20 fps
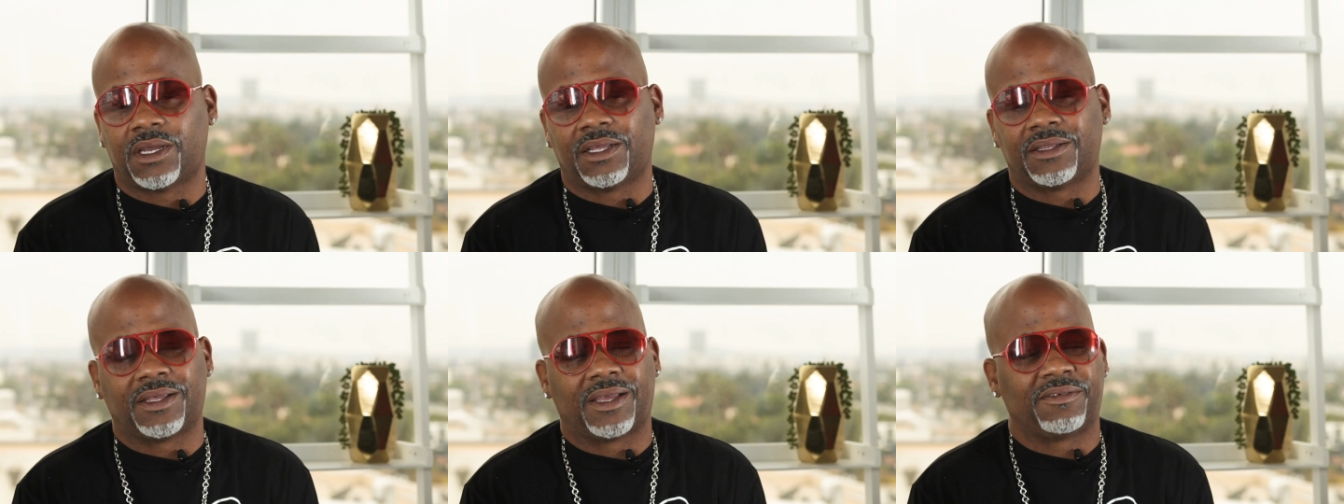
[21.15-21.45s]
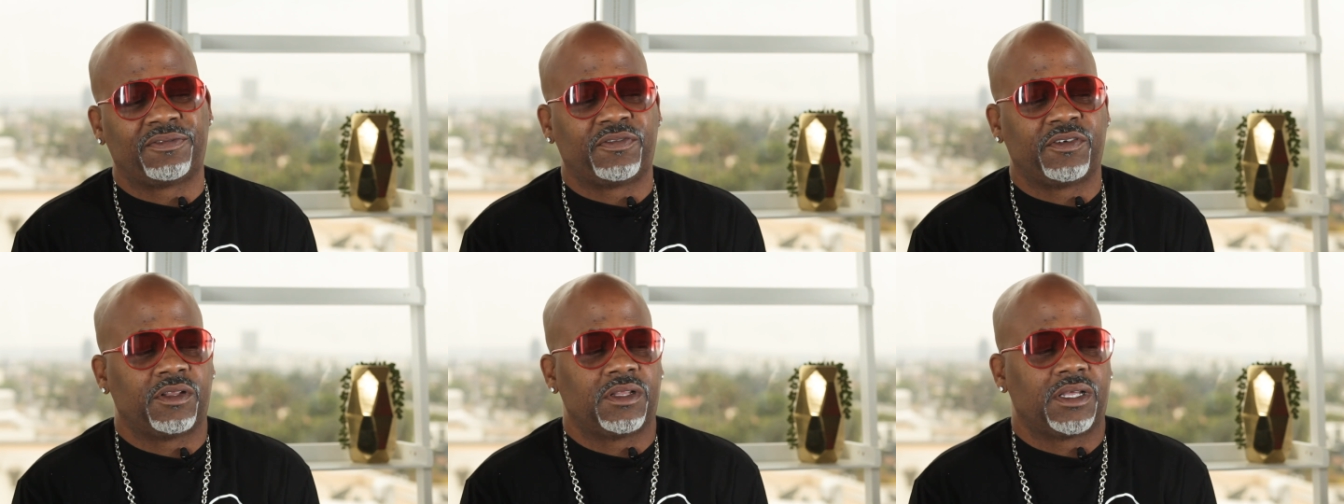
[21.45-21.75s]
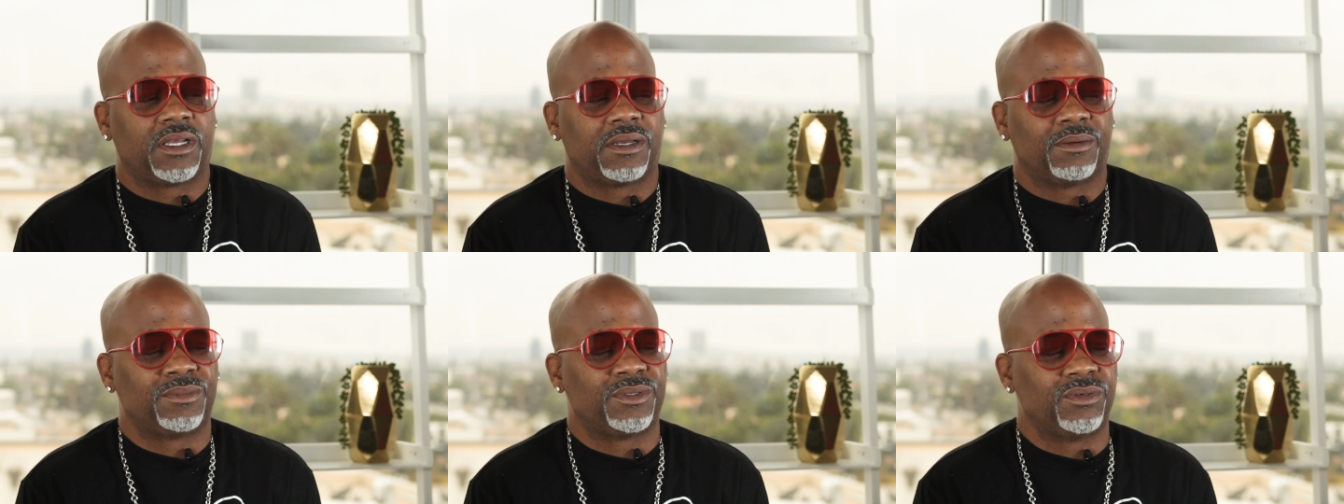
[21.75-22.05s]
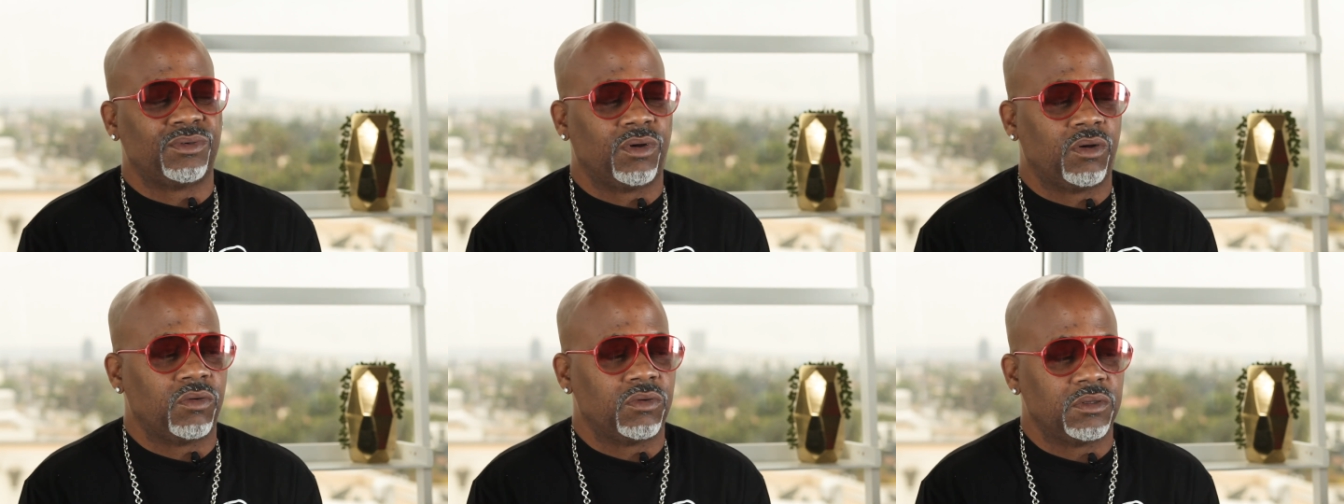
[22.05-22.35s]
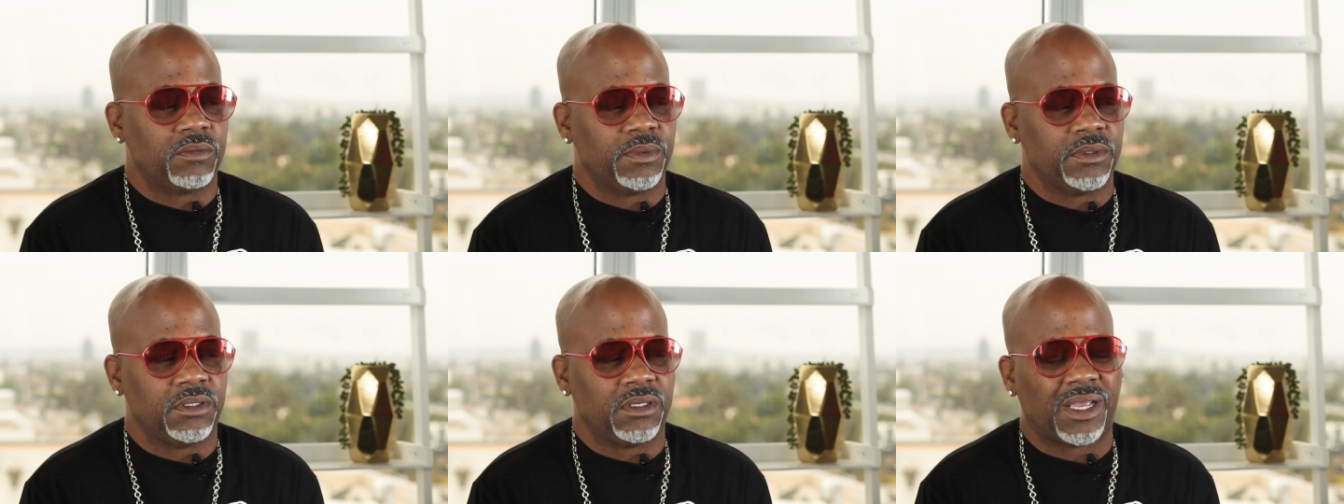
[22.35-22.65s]
I, I feel like I'm too old
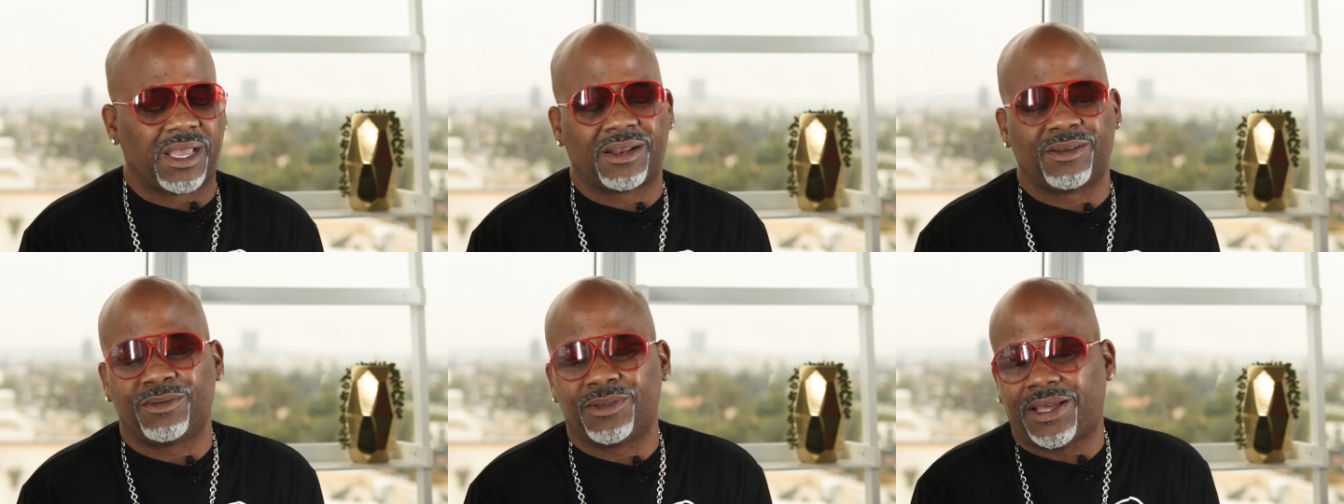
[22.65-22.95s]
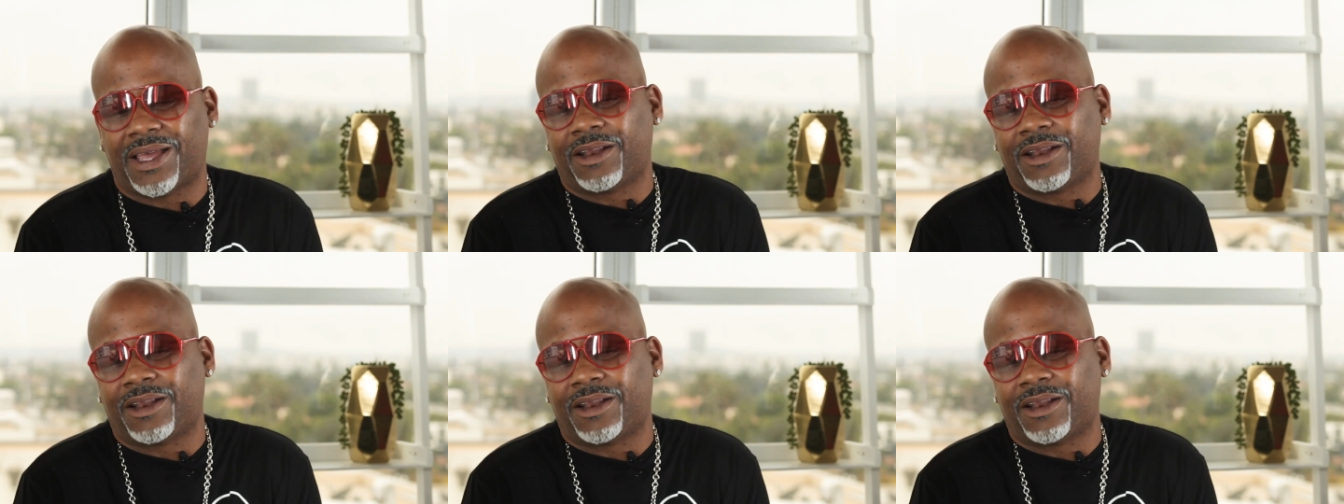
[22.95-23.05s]
to be. I don't.